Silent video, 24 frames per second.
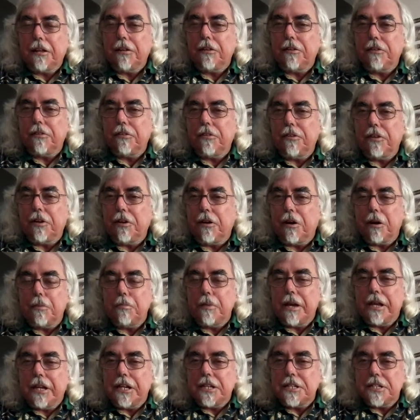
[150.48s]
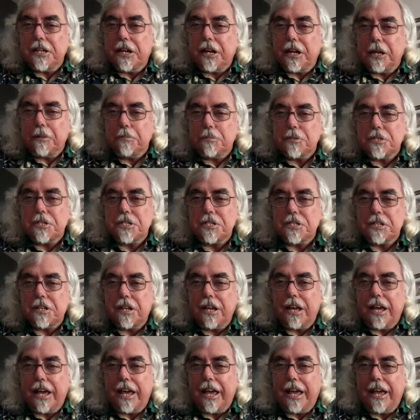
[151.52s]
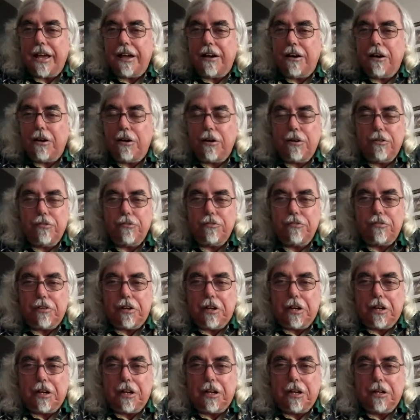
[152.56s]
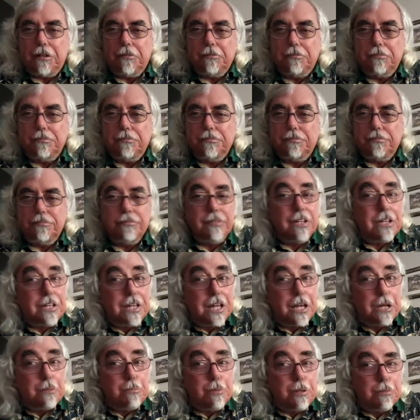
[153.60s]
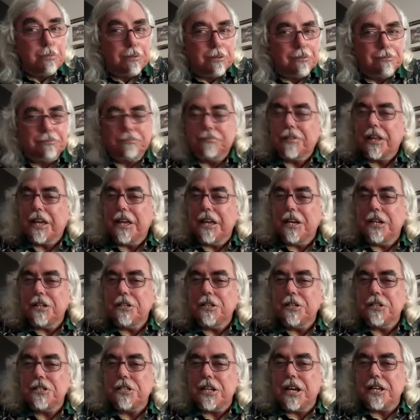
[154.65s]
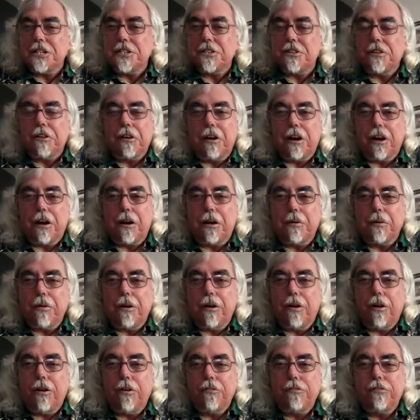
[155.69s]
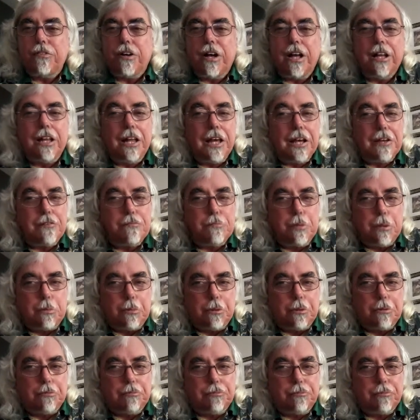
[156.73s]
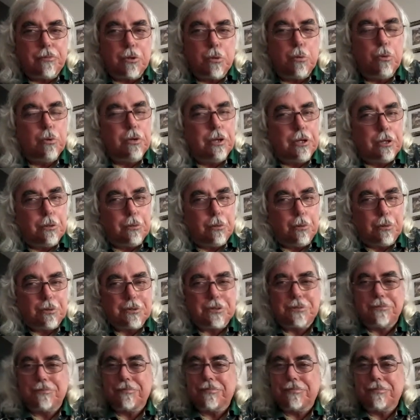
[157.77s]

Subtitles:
there are many types of dead people, just as there are of alive people, quote unquote.